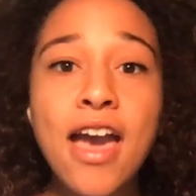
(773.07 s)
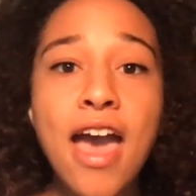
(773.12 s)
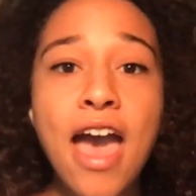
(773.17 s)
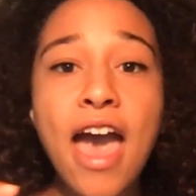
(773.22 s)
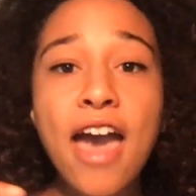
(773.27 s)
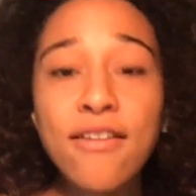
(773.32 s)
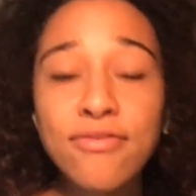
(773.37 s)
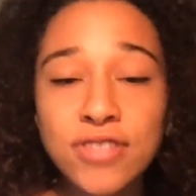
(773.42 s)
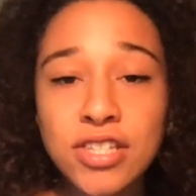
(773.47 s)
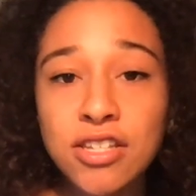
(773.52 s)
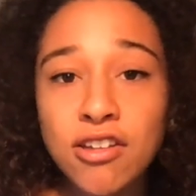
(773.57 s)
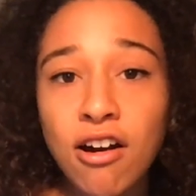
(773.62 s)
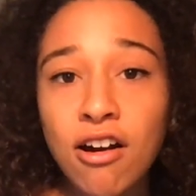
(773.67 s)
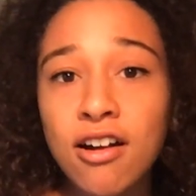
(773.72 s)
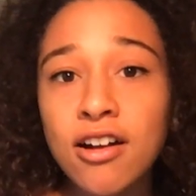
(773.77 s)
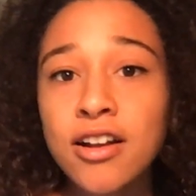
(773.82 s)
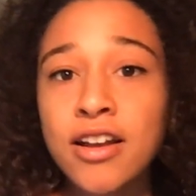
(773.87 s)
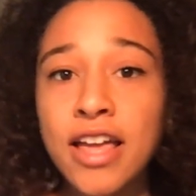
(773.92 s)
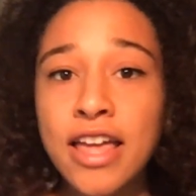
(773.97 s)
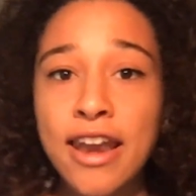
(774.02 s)

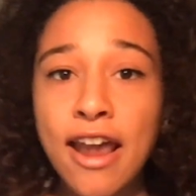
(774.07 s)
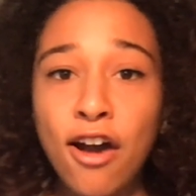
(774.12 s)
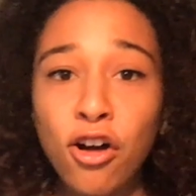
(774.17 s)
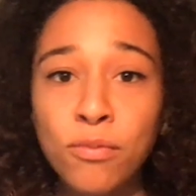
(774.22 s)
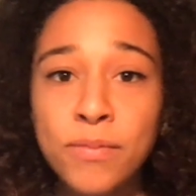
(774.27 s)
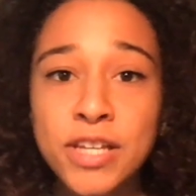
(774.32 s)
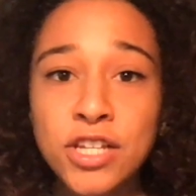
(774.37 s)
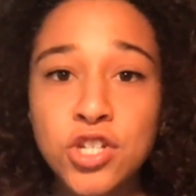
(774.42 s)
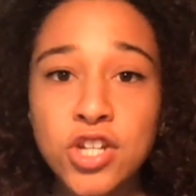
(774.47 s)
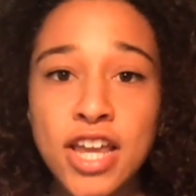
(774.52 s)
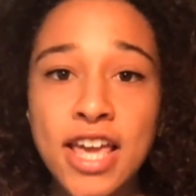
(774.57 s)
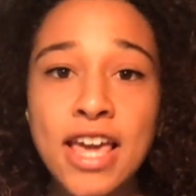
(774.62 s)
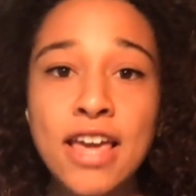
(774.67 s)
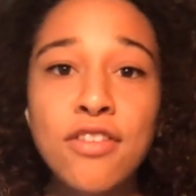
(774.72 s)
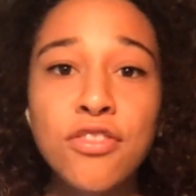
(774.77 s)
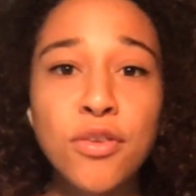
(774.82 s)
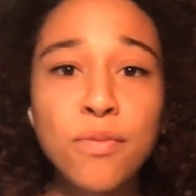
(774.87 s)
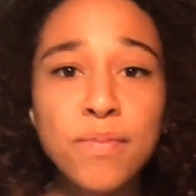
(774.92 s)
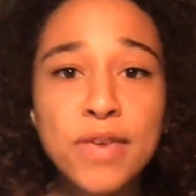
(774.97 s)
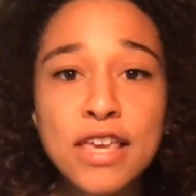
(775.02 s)
FDR and
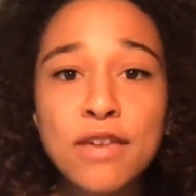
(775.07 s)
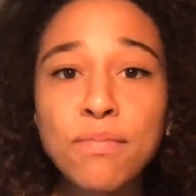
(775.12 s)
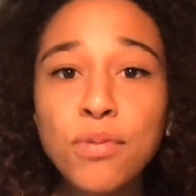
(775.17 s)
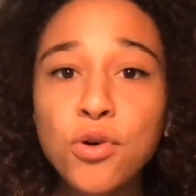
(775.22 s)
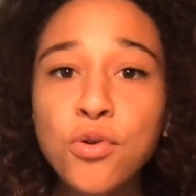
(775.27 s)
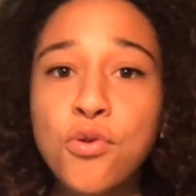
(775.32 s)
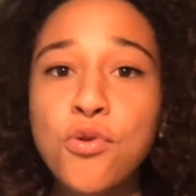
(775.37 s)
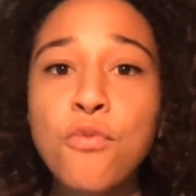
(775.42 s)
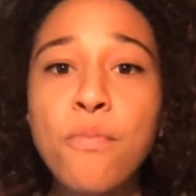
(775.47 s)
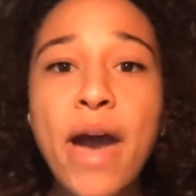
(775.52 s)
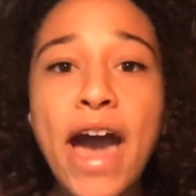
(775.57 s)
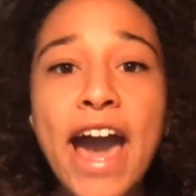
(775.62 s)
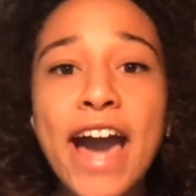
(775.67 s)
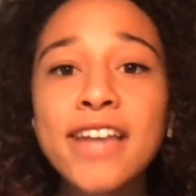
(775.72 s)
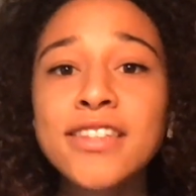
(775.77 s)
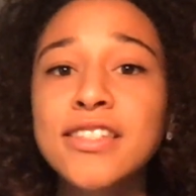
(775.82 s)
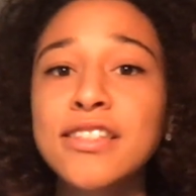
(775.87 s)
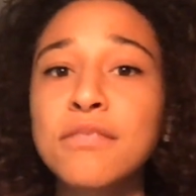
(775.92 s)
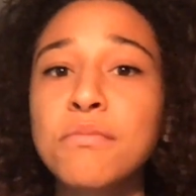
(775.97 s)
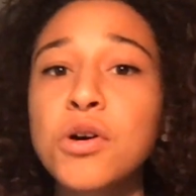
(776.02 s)
LBJ, the people who
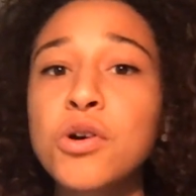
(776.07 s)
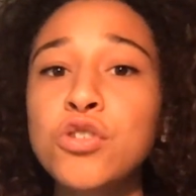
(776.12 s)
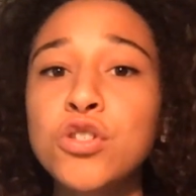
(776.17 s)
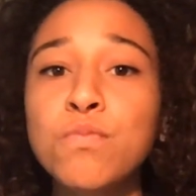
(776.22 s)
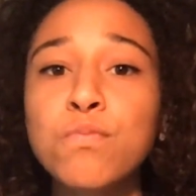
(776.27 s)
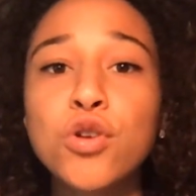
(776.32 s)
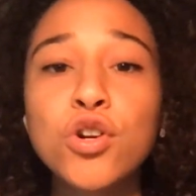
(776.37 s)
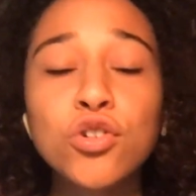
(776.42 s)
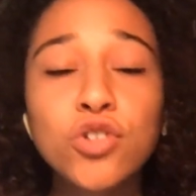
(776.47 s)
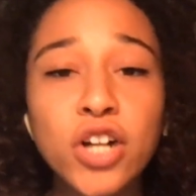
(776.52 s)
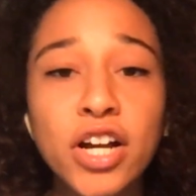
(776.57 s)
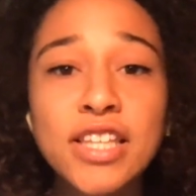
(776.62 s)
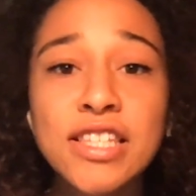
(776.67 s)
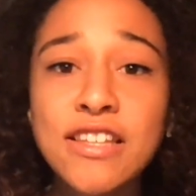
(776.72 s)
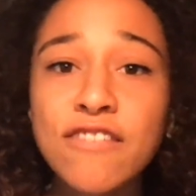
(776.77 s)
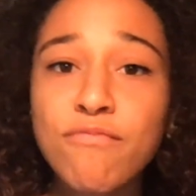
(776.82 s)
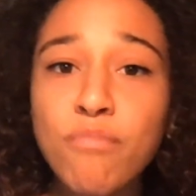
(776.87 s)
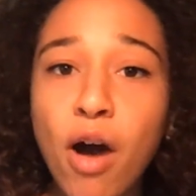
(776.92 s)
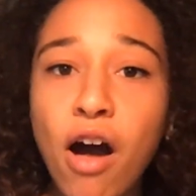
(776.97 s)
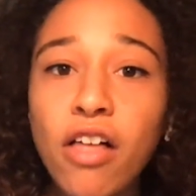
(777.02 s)
passed the most
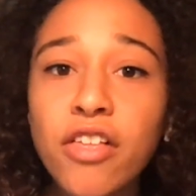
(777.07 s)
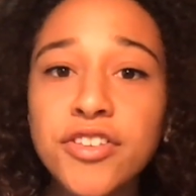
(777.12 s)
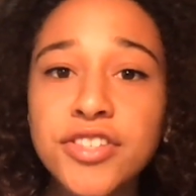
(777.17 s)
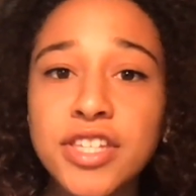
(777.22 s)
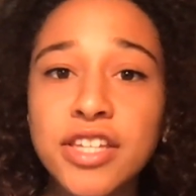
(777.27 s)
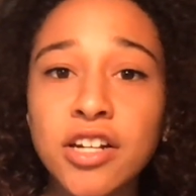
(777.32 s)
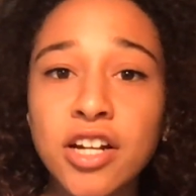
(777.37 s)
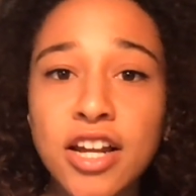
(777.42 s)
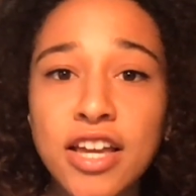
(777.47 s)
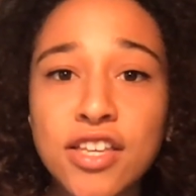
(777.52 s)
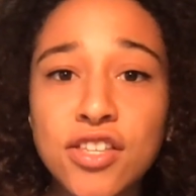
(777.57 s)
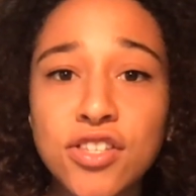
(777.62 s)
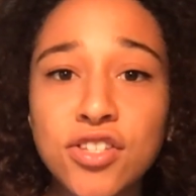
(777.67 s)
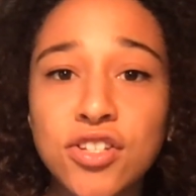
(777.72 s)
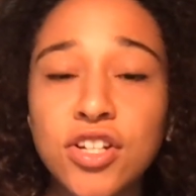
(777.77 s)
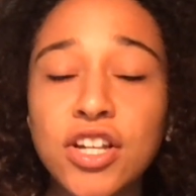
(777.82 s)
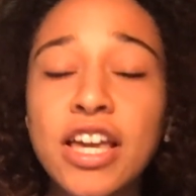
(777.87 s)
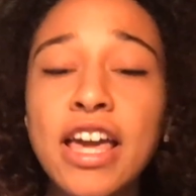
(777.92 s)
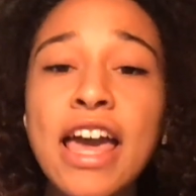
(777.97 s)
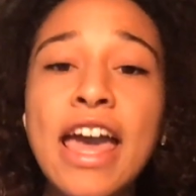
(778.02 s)
progressive policy in our
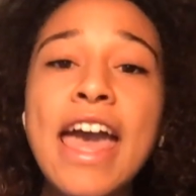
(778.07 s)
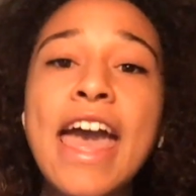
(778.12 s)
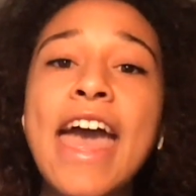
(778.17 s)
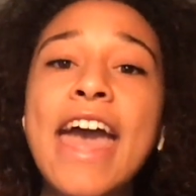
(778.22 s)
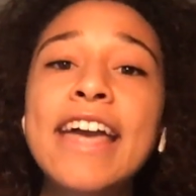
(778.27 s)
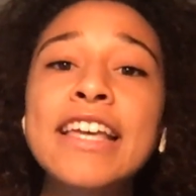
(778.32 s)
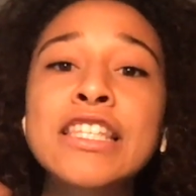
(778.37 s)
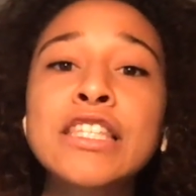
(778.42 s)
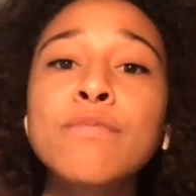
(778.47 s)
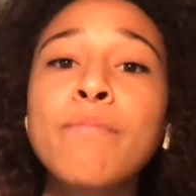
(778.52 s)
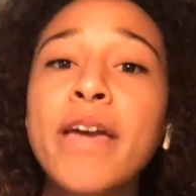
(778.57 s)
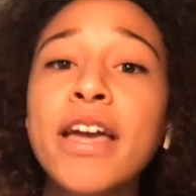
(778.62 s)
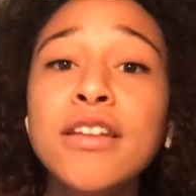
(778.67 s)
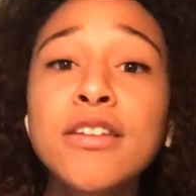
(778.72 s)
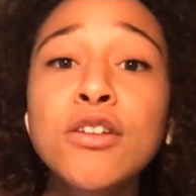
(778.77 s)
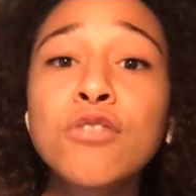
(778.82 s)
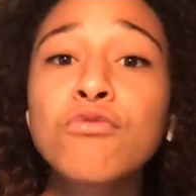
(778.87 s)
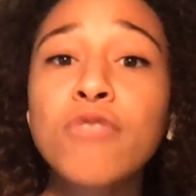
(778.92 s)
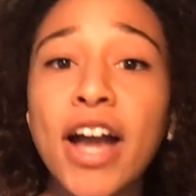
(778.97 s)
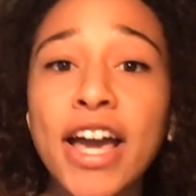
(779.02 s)
history,
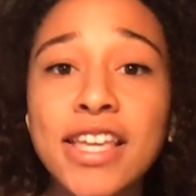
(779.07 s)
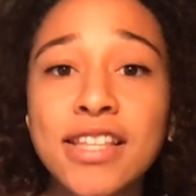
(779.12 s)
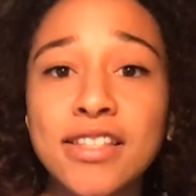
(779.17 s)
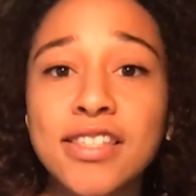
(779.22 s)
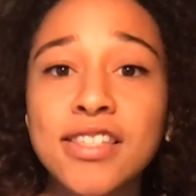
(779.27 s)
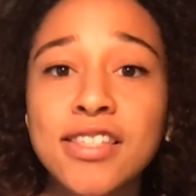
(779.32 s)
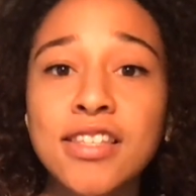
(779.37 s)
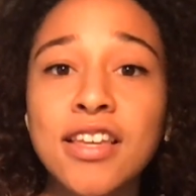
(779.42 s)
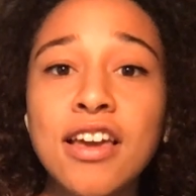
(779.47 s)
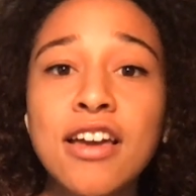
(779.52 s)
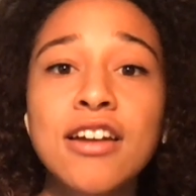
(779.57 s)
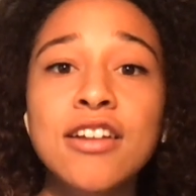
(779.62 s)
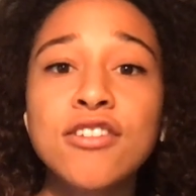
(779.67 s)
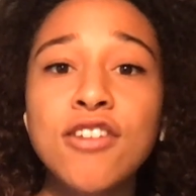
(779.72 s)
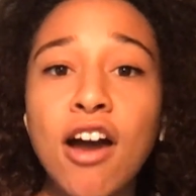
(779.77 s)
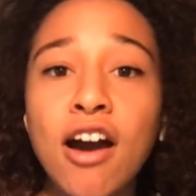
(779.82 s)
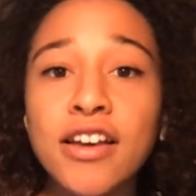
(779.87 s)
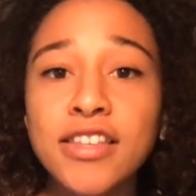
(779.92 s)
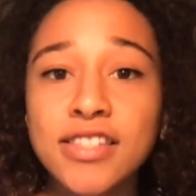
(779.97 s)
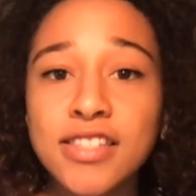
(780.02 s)
expanded rights
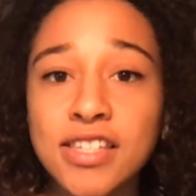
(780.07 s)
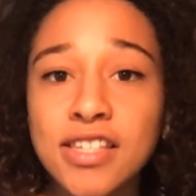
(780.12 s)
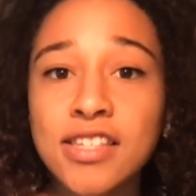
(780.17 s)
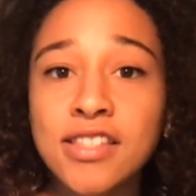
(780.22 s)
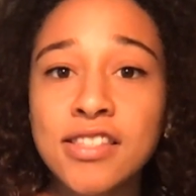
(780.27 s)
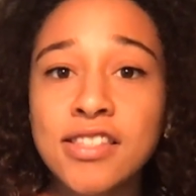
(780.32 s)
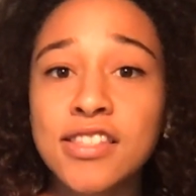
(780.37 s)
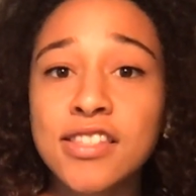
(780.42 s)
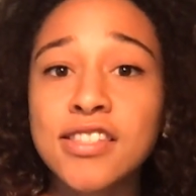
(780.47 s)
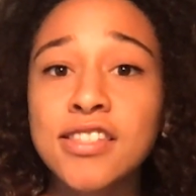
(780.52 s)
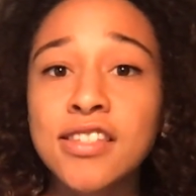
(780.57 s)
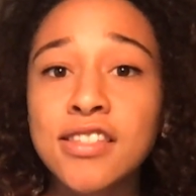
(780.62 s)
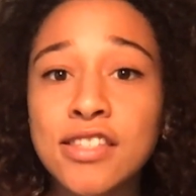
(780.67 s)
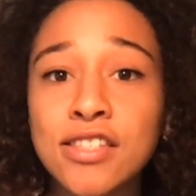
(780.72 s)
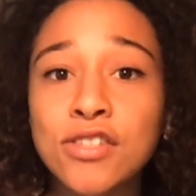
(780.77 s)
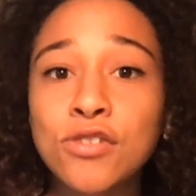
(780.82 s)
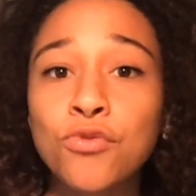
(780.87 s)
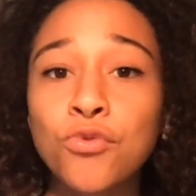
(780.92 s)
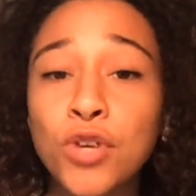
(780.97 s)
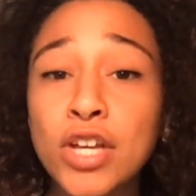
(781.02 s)
not seen
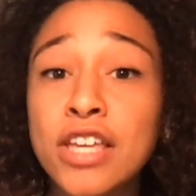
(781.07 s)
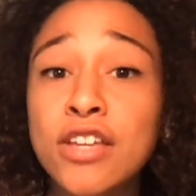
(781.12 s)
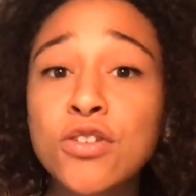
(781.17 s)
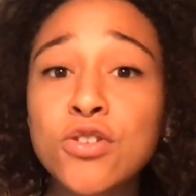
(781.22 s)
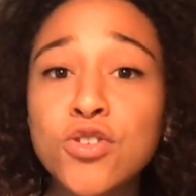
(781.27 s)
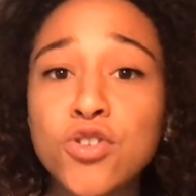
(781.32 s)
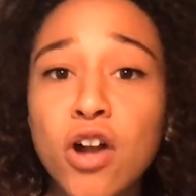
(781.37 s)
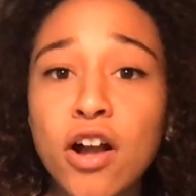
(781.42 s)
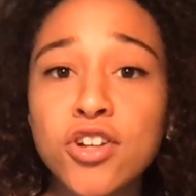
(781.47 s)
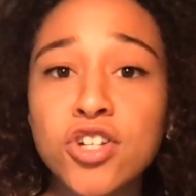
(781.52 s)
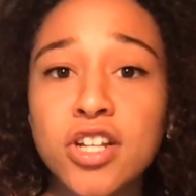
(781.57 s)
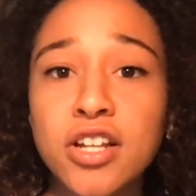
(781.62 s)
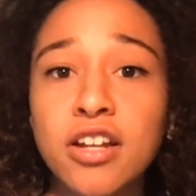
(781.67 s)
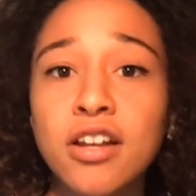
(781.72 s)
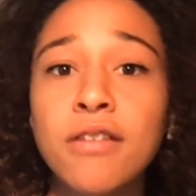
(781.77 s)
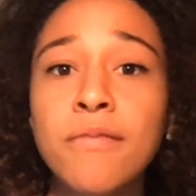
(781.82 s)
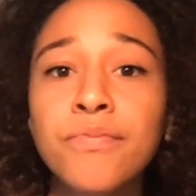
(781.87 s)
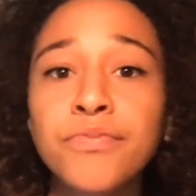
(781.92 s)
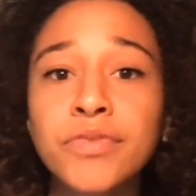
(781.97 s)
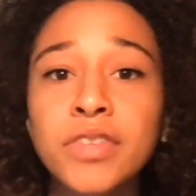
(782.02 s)
since Reconstruction.
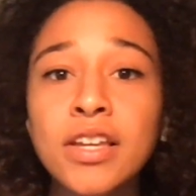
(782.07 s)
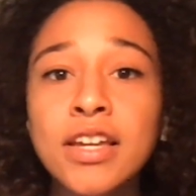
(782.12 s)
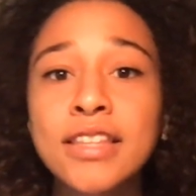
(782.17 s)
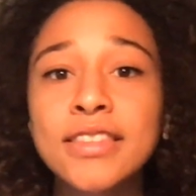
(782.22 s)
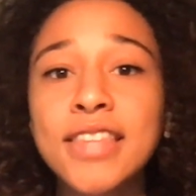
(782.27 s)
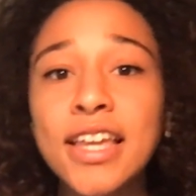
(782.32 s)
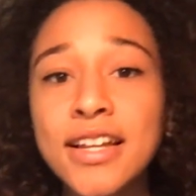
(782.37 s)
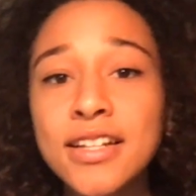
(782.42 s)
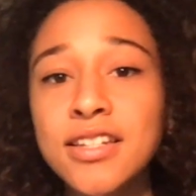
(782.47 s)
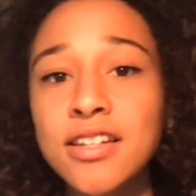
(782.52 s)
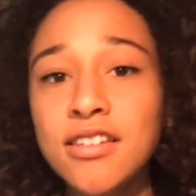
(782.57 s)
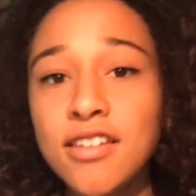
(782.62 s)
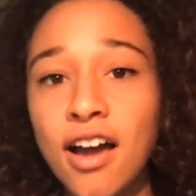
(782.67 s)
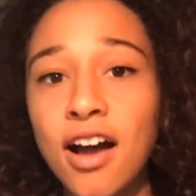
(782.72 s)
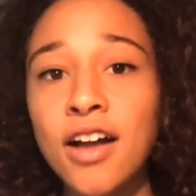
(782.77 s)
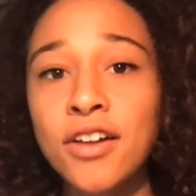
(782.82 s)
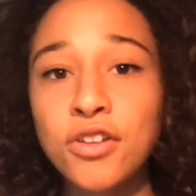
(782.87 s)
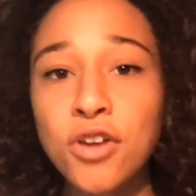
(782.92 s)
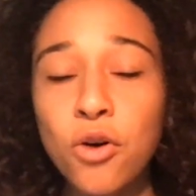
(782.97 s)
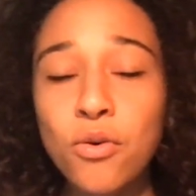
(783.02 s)
They did
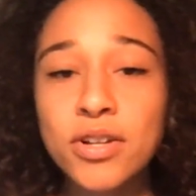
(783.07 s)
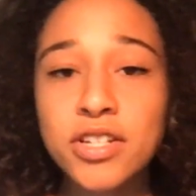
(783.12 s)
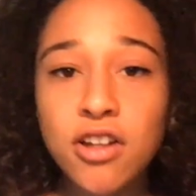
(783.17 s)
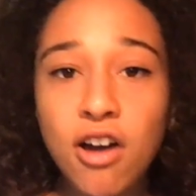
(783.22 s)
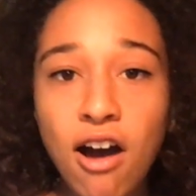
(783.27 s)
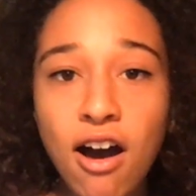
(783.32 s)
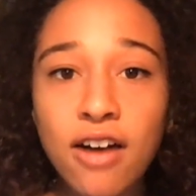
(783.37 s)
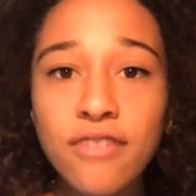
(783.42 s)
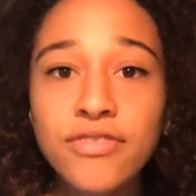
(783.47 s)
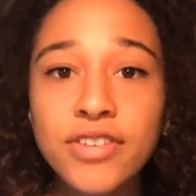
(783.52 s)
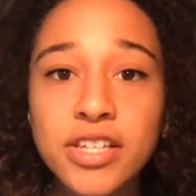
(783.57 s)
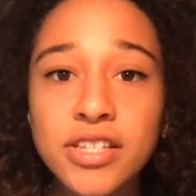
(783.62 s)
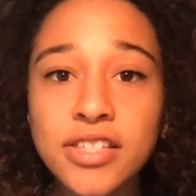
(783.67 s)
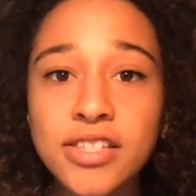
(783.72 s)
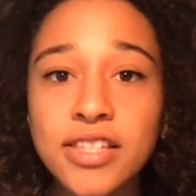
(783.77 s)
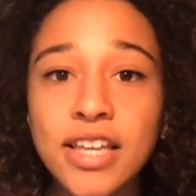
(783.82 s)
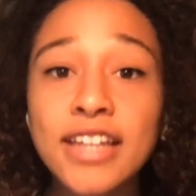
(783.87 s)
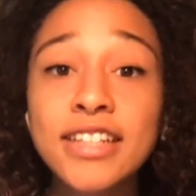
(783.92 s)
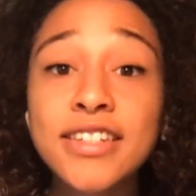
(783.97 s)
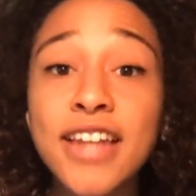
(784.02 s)
not go into
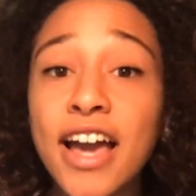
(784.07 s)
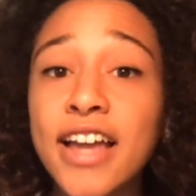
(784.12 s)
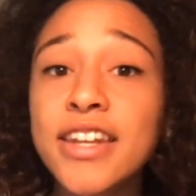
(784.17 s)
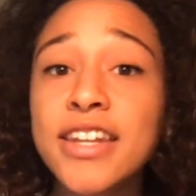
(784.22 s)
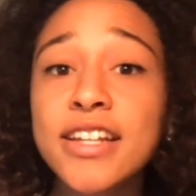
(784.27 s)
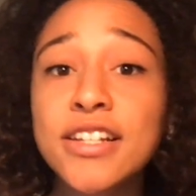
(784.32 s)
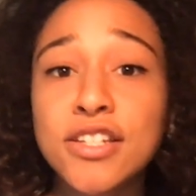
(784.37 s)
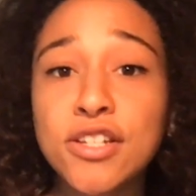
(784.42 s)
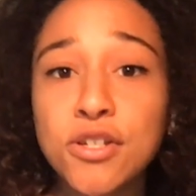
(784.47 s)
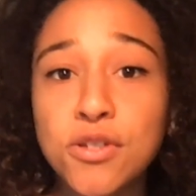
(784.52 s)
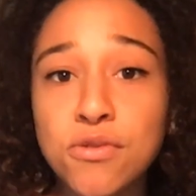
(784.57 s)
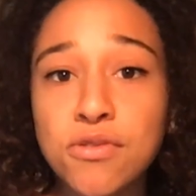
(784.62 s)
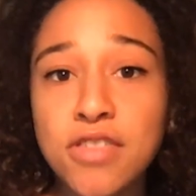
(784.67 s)
office intending to do